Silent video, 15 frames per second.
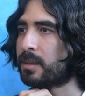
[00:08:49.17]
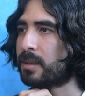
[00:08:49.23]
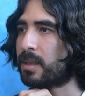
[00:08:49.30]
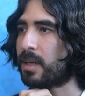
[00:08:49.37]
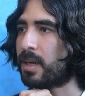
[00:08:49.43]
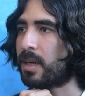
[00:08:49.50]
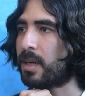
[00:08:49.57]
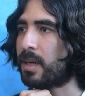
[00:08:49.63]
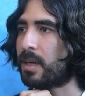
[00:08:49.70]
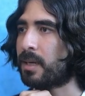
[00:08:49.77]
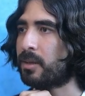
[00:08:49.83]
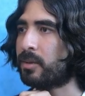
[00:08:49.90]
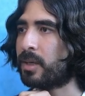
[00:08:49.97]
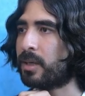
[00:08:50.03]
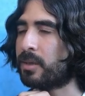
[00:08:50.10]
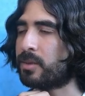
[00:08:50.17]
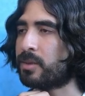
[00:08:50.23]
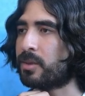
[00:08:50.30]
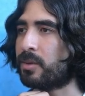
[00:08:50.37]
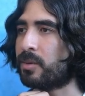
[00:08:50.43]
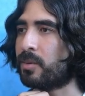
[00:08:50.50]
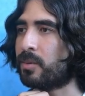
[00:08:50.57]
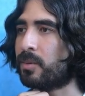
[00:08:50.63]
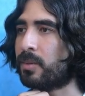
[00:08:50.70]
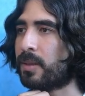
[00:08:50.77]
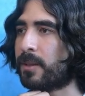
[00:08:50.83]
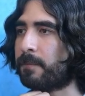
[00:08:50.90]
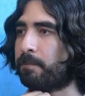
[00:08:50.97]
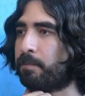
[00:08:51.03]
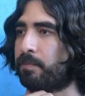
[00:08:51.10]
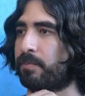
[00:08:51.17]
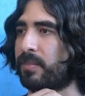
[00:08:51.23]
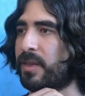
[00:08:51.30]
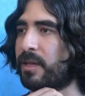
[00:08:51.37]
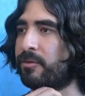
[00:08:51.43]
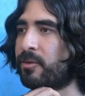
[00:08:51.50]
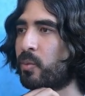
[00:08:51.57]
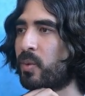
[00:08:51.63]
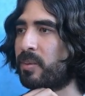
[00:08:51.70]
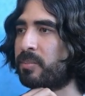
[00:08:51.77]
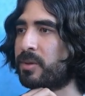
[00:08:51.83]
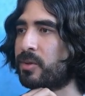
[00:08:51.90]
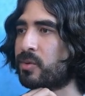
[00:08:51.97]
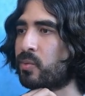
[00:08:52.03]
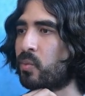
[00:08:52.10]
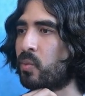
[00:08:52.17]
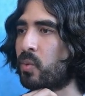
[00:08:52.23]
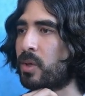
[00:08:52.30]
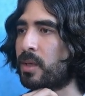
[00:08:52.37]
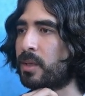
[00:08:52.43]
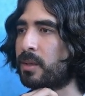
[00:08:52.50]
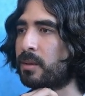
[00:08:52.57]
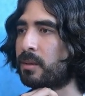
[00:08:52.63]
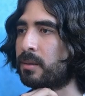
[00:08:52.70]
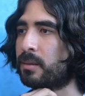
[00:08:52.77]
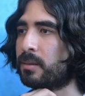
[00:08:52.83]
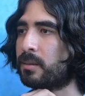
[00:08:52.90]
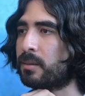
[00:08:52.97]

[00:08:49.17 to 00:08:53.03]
Aha, okay, so if the weapon is 1,